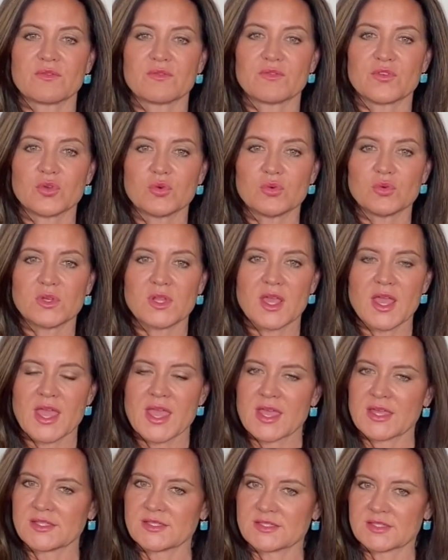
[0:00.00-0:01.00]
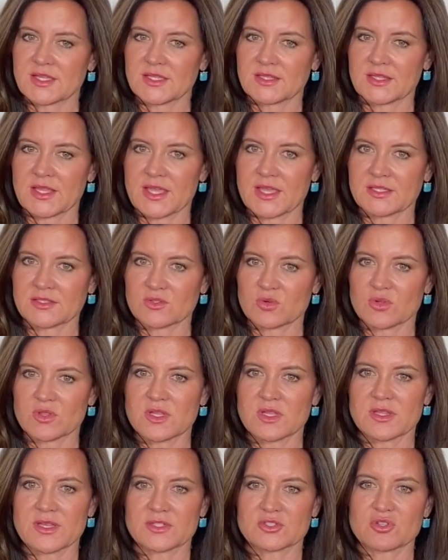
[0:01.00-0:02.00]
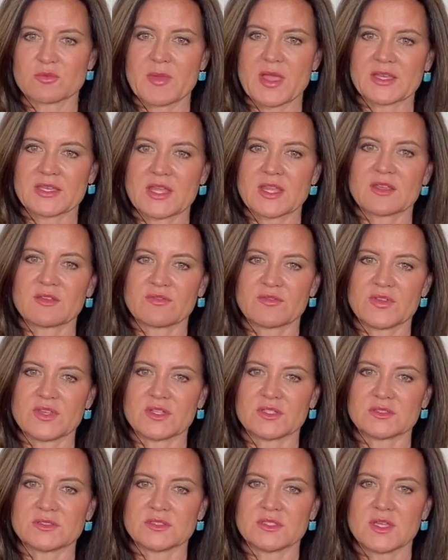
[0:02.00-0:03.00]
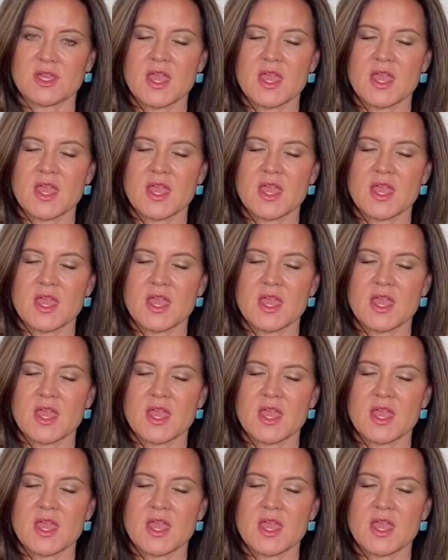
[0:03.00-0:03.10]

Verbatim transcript: food and sunlight or the electromagnetic field,